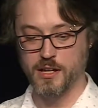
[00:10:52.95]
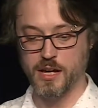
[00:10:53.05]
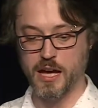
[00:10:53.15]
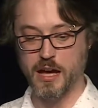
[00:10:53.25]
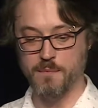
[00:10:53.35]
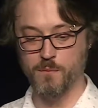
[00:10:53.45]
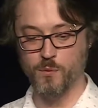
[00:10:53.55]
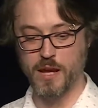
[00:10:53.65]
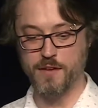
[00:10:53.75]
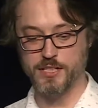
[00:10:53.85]

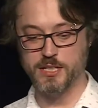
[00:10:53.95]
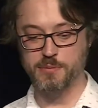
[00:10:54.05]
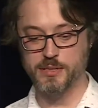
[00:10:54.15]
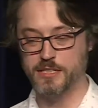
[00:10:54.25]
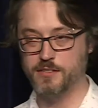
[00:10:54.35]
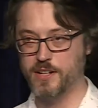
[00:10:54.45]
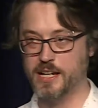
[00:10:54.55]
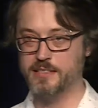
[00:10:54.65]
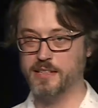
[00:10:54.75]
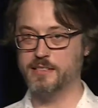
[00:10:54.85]
have a simple
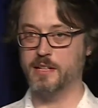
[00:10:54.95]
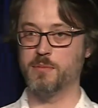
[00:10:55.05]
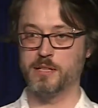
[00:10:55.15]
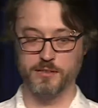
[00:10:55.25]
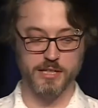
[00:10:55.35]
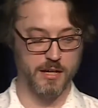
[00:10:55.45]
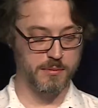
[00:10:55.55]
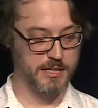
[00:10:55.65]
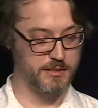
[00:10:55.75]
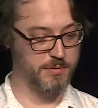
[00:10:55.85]
interface that this unbundled
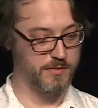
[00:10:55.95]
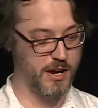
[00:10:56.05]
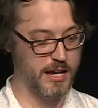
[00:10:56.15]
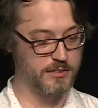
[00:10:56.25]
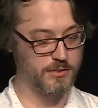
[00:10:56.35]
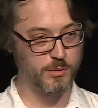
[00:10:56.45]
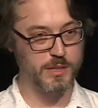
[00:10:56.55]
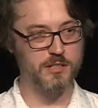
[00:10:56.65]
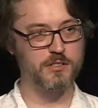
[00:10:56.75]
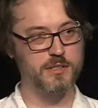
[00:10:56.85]
database provides. All we
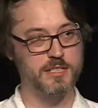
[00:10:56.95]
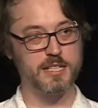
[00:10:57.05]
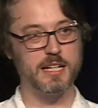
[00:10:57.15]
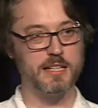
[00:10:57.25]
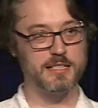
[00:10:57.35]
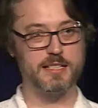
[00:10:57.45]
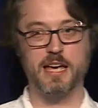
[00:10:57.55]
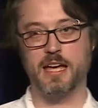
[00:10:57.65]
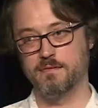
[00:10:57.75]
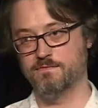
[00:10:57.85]
can do is seek and
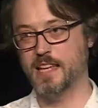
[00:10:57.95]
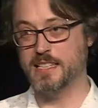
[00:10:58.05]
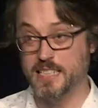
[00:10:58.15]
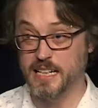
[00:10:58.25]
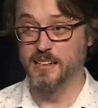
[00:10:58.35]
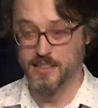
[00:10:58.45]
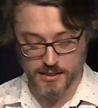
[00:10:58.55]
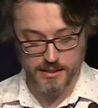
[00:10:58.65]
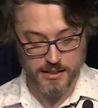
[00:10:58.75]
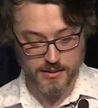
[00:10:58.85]
scan. That's it.
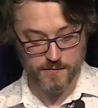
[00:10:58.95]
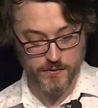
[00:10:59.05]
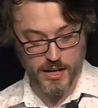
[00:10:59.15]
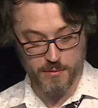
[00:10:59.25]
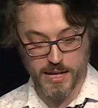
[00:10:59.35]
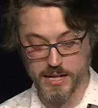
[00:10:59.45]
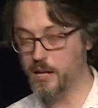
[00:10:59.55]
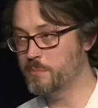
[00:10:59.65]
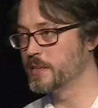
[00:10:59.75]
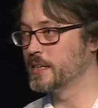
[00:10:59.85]
Any
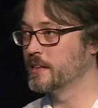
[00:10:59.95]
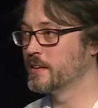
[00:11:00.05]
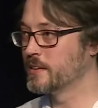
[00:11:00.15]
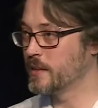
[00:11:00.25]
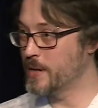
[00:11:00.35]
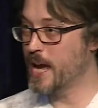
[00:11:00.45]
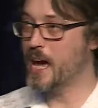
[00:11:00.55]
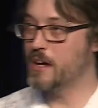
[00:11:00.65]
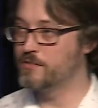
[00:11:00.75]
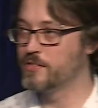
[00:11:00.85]
coupling that we
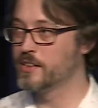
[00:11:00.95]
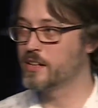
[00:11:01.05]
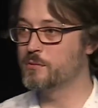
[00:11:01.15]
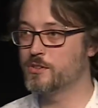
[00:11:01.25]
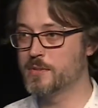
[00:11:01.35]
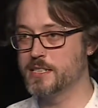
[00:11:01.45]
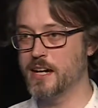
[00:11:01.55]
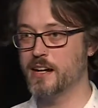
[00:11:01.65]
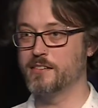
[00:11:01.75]
have comes from the data